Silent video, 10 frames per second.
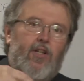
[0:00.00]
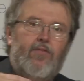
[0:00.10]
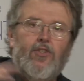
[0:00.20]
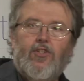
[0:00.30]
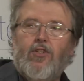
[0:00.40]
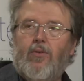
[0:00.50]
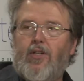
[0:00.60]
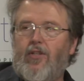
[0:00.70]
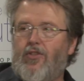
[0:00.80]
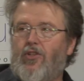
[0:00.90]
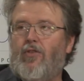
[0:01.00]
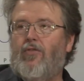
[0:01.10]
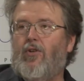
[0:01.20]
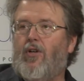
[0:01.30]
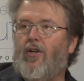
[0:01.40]
stuff and so on and
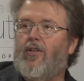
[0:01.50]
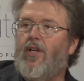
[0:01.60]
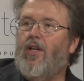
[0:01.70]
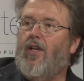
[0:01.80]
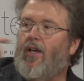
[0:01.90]
so forth,